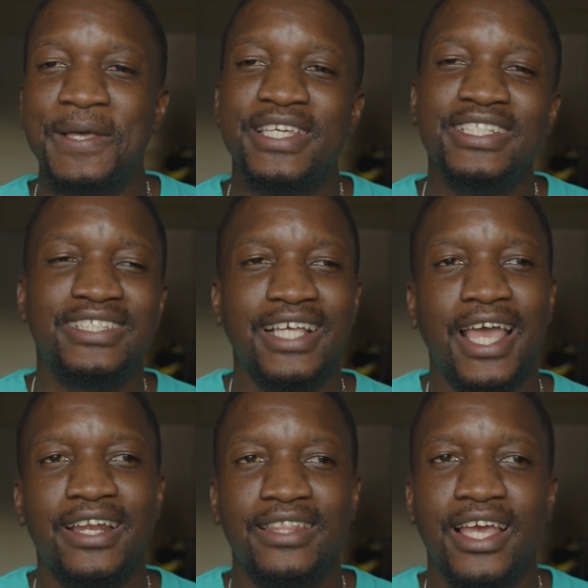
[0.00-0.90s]
he
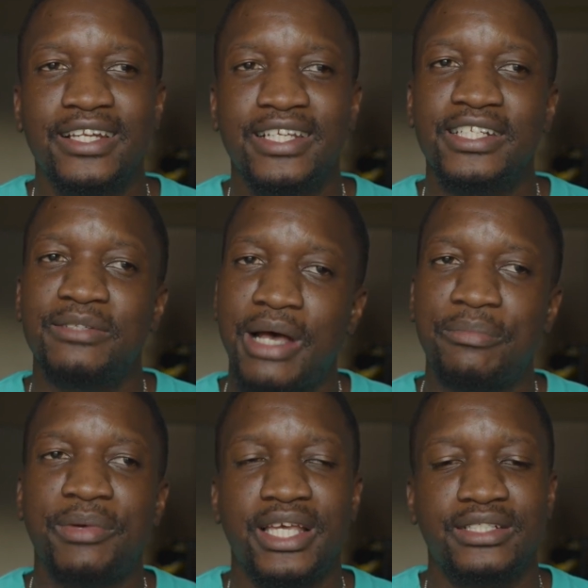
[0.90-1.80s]
said that Kylian
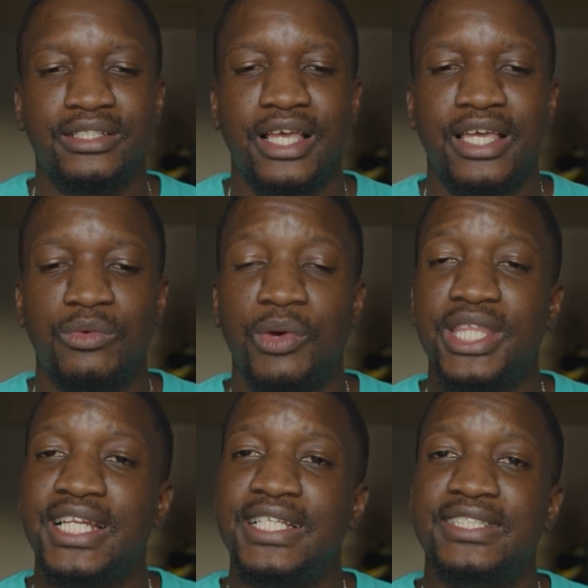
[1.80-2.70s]
Mbappe has a way
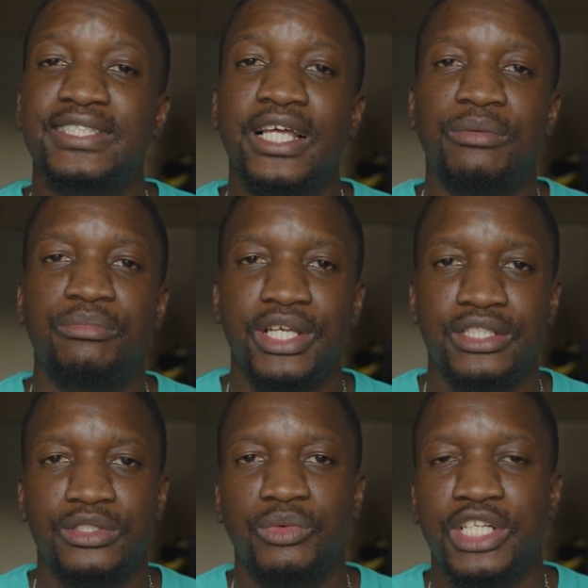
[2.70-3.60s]
that he
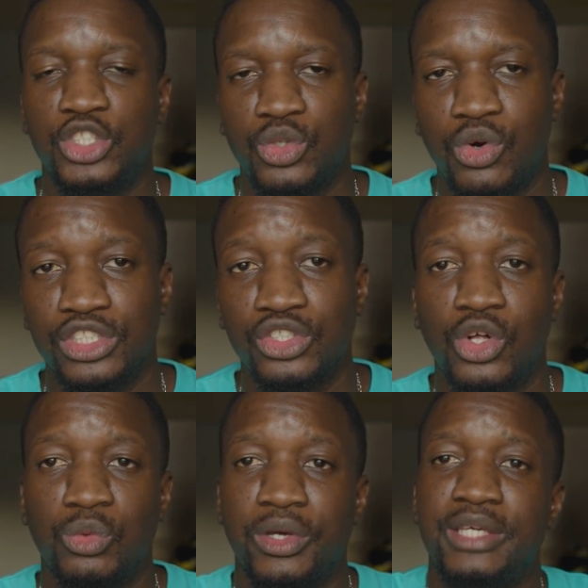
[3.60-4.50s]
celebrates when he scores a
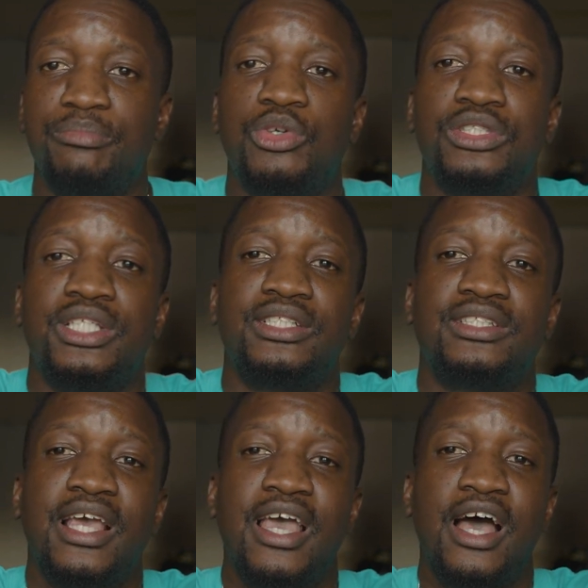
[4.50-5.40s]
goal, where he puts his
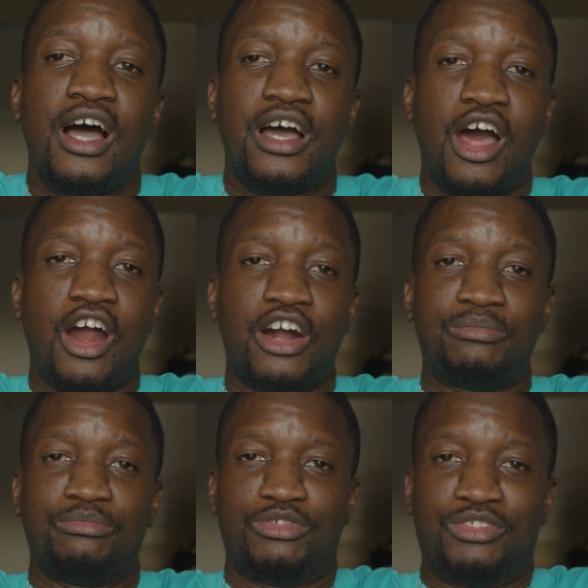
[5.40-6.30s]

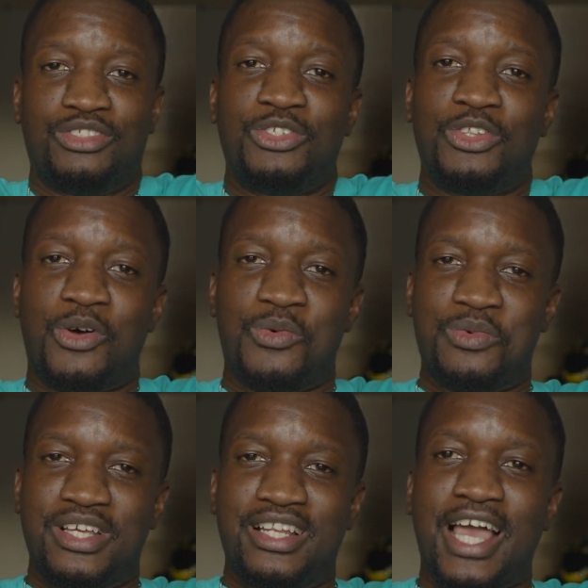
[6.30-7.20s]
arms,
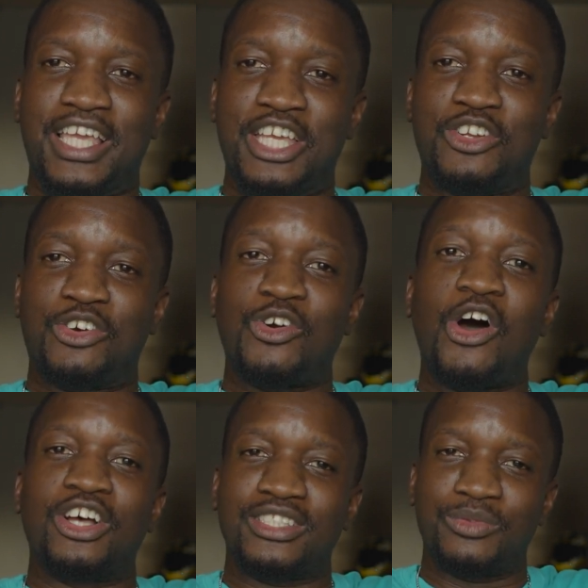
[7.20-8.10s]
like in a
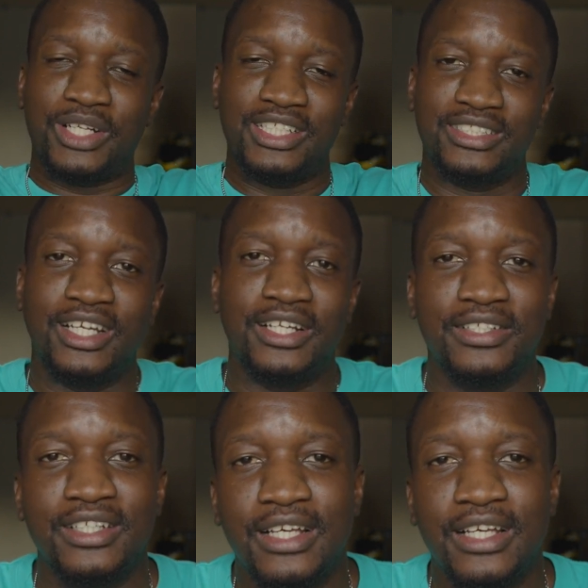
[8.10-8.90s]
cross when he's done